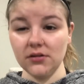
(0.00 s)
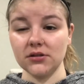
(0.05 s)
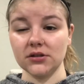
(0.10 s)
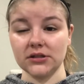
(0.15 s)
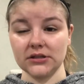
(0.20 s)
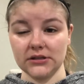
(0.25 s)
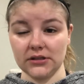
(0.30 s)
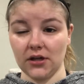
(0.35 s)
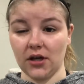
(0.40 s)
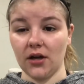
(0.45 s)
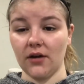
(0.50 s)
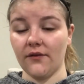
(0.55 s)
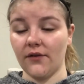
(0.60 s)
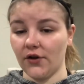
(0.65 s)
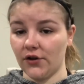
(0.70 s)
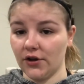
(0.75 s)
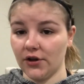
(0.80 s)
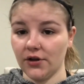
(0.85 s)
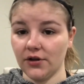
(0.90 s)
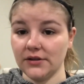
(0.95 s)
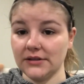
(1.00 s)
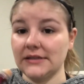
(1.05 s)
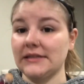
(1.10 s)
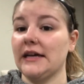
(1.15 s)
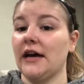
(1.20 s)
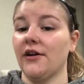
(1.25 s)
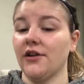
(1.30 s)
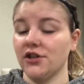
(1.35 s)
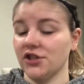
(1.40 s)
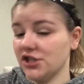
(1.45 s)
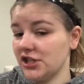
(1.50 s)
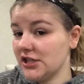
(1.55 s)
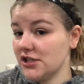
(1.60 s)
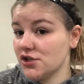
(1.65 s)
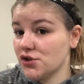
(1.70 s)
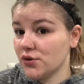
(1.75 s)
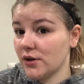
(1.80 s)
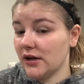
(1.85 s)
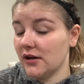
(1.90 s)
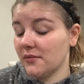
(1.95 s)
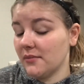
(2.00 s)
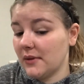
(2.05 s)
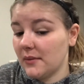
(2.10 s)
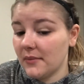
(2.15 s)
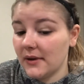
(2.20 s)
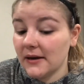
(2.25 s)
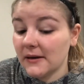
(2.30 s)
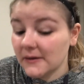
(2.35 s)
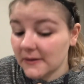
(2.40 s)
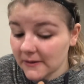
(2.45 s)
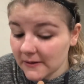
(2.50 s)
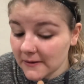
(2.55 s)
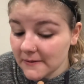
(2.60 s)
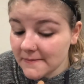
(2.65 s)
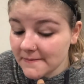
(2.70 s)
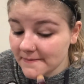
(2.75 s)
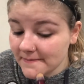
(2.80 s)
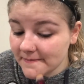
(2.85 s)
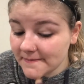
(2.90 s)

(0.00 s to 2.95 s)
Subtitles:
Just, if only those Italian jeans treated me better, you know?